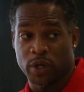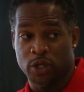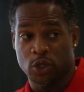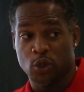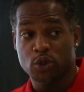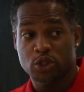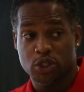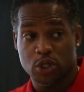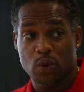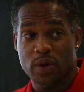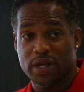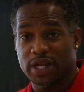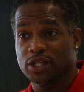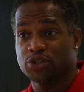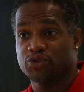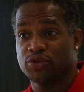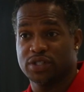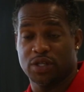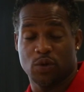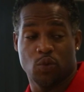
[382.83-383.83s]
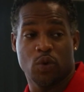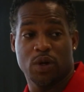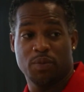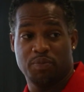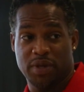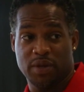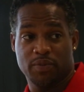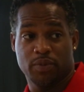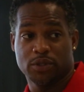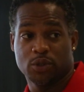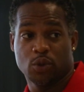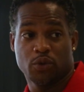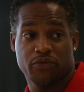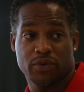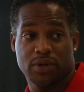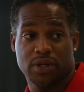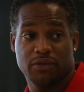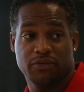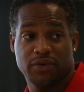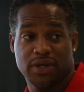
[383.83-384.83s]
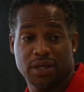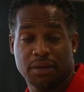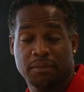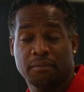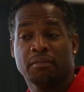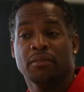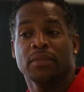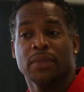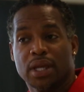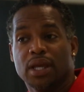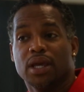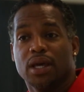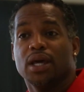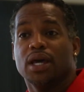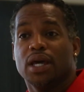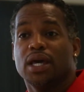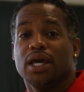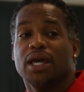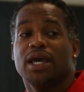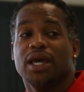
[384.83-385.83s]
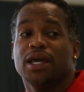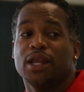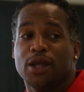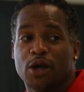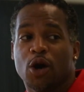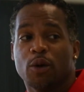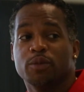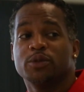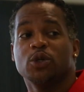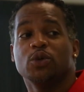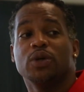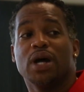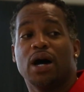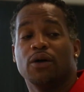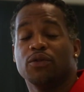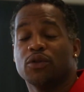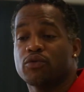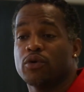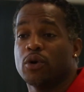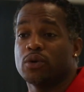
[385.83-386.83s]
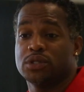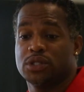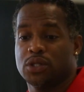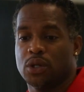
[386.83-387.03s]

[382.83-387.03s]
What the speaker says: When you show an interest in what people do for a living, it helps you down the road.